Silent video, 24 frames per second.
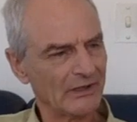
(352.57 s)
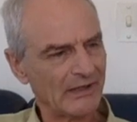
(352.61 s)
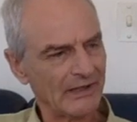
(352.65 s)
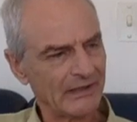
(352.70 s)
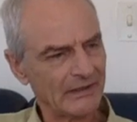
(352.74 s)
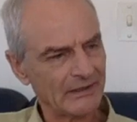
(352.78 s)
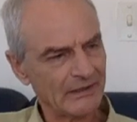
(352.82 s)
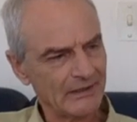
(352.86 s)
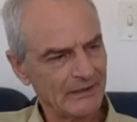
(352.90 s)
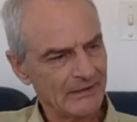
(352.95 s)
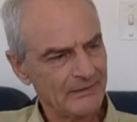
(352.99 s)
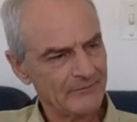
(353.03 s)

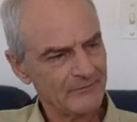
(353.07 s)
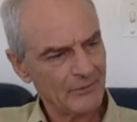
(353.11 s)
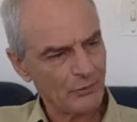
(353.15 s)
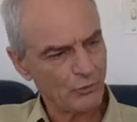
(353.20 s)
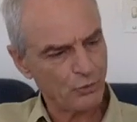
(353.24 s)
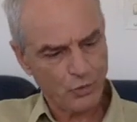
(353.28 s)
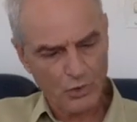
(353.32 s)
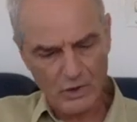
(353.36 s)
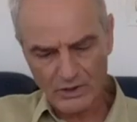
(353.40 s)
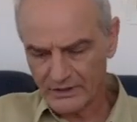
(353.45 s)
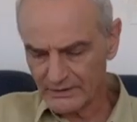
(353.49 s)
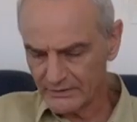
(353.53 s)
Like,
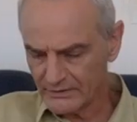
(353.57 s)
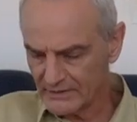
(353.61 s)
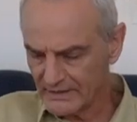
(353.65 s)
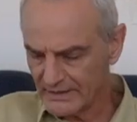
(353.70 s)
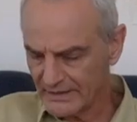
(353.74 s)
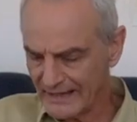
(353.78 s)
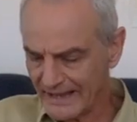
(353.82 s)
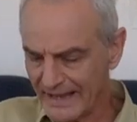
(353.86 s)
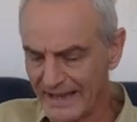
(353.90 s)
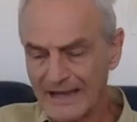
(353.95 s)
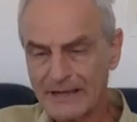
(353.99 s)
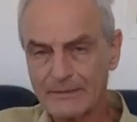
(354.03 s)
what are the
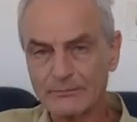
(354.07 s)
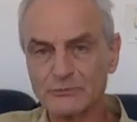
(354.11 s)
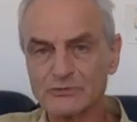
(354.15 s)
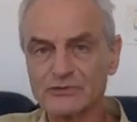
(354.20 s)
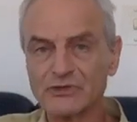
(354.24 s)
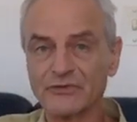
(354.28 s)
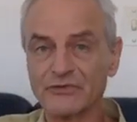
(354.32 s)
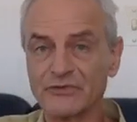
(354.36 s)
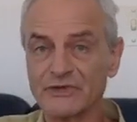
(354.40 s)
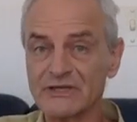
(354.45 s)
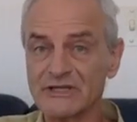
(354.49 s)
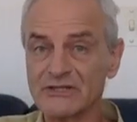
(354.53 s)
names
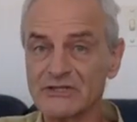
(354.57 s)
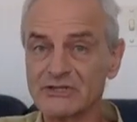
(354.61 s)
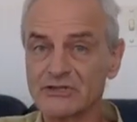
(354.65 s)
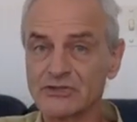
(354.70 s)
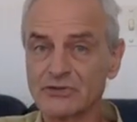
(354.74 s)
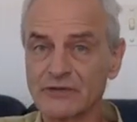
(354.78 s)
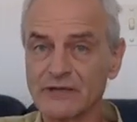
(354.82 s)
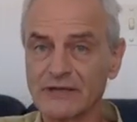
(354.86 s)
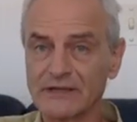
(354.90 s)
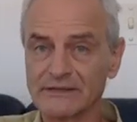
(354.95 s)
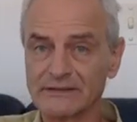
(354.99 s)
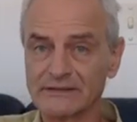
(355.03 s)
of these
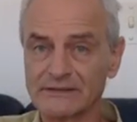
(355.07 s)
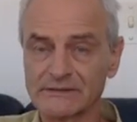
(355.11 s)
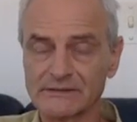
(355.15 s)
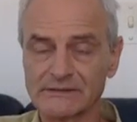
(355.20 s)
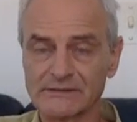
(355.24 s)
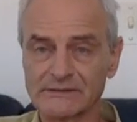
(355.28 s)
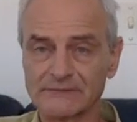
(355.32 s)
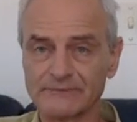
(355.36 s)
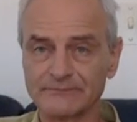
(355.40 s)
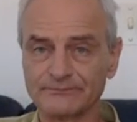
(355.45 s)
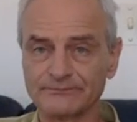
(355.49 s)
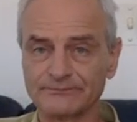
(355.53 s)
strings?